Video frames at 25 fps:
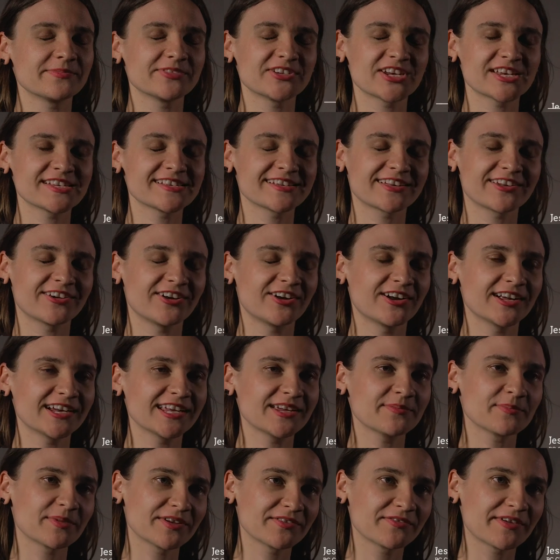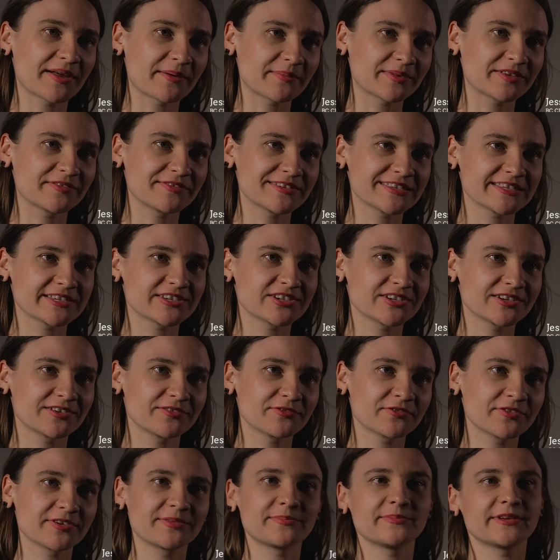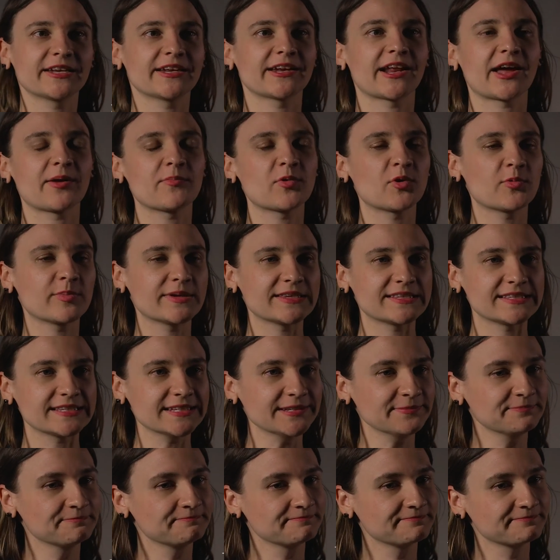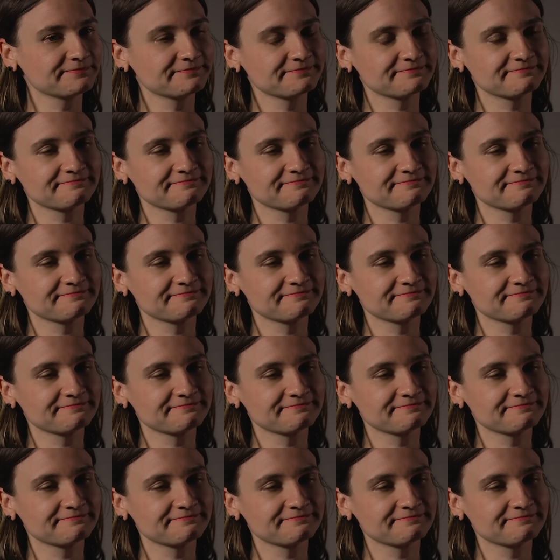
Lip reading: I'm Jessica Otte. I'm a family physician from Nanaimo, BC.